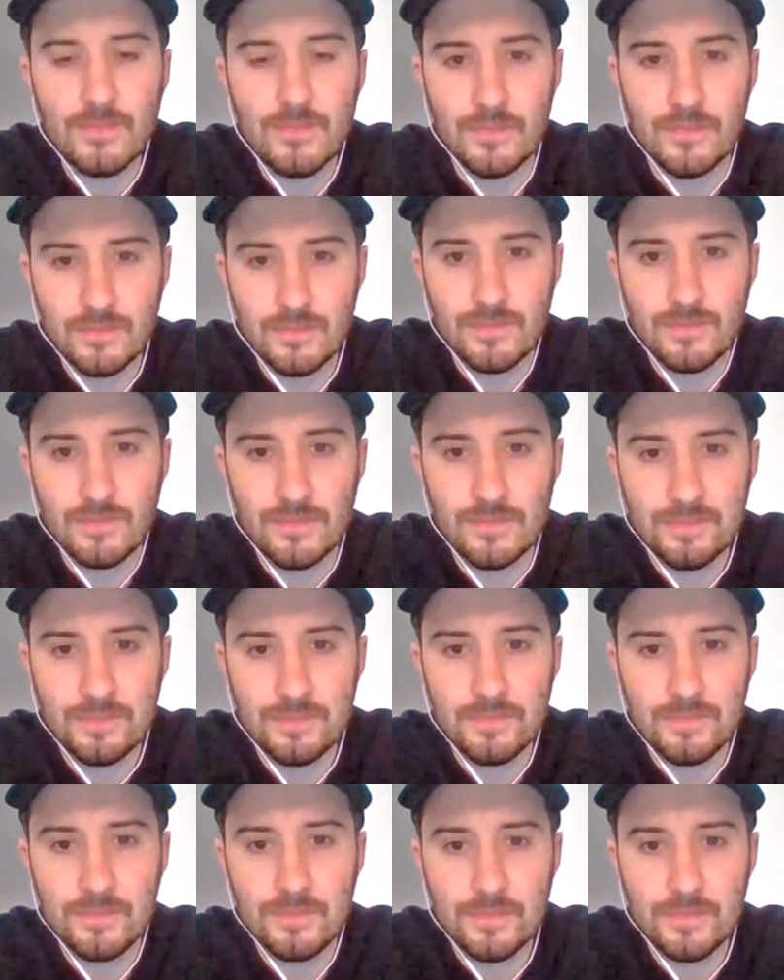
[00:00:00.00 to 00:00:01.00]

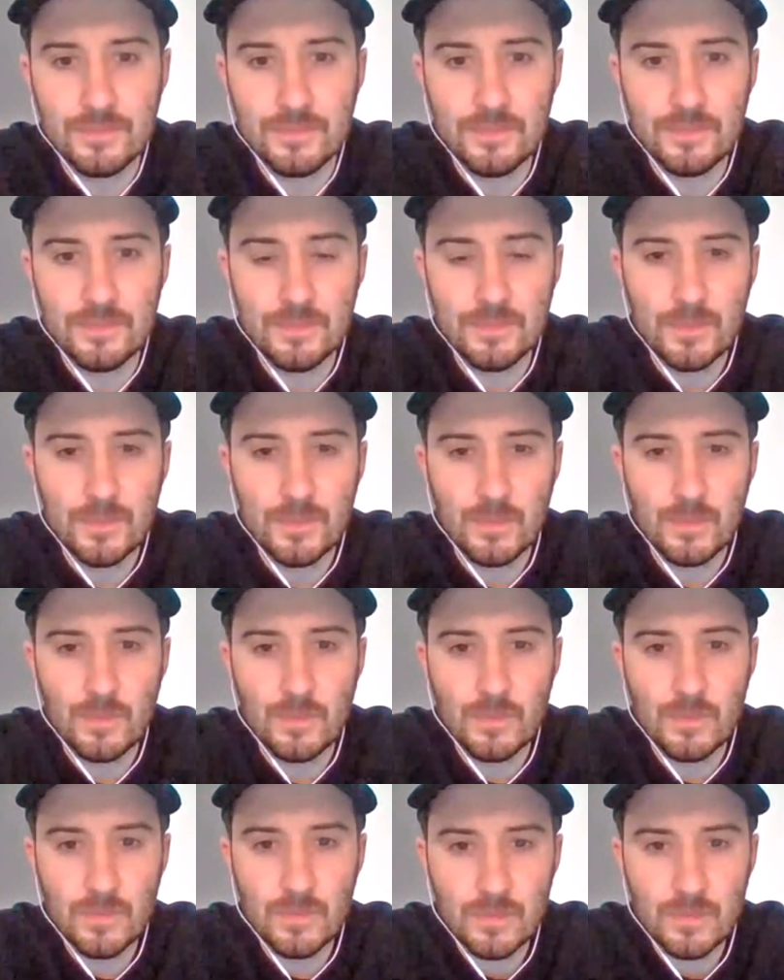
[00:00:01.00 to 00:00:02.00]

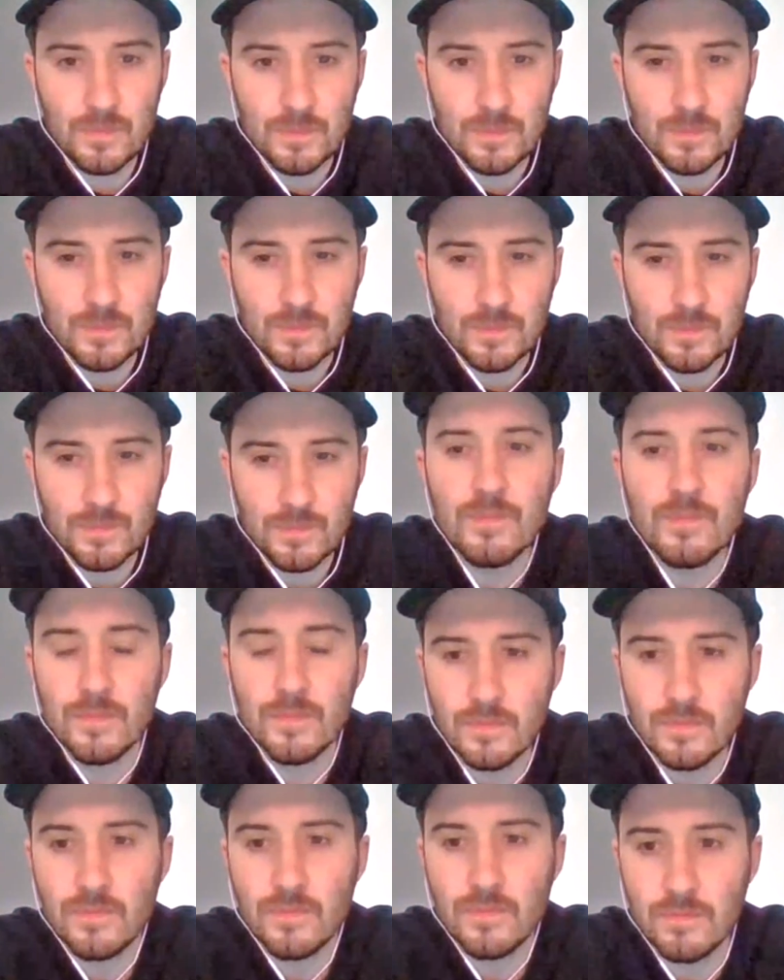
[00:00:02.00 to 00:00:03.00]

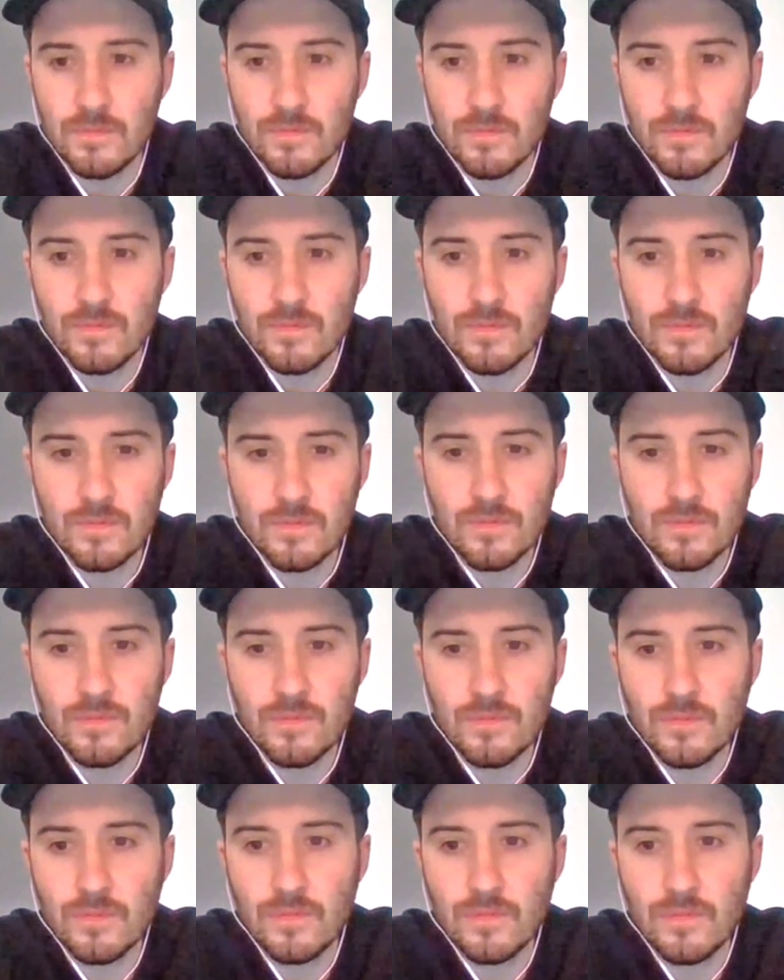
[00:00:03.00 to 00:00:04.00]

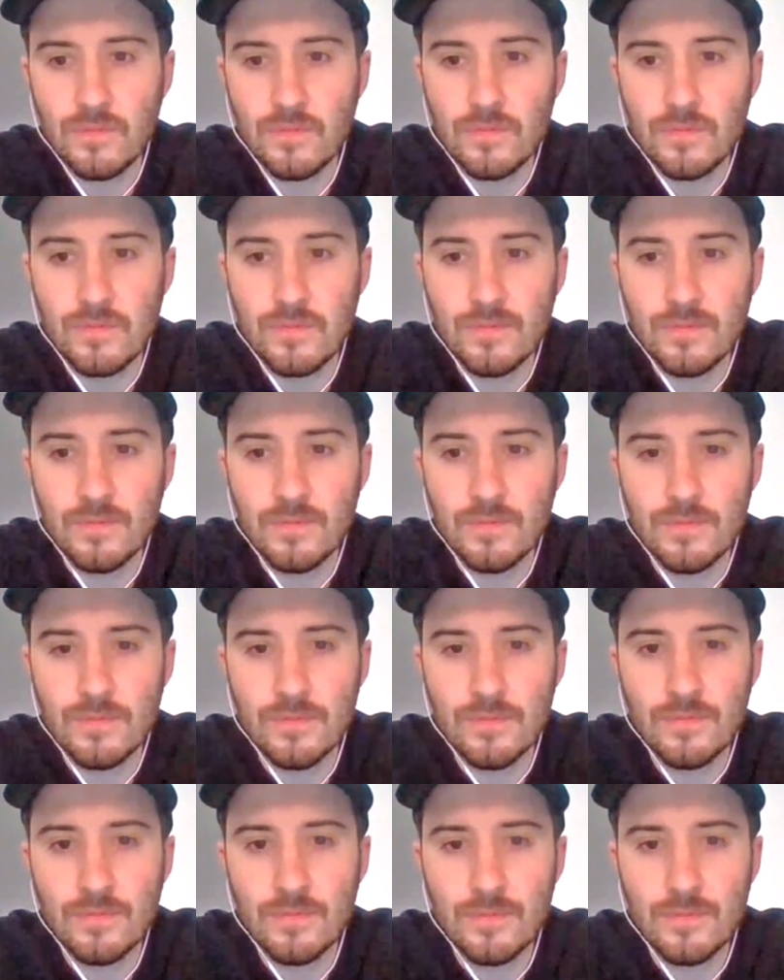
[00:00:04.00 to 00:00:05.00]

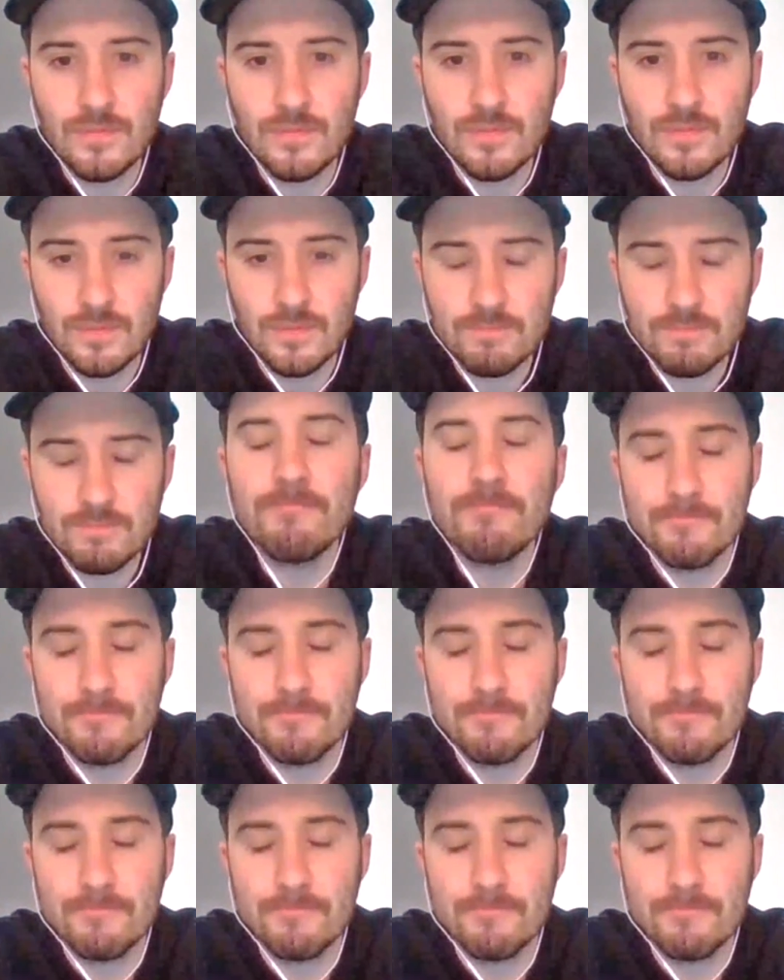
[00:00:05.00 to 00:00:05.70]
(not speaking)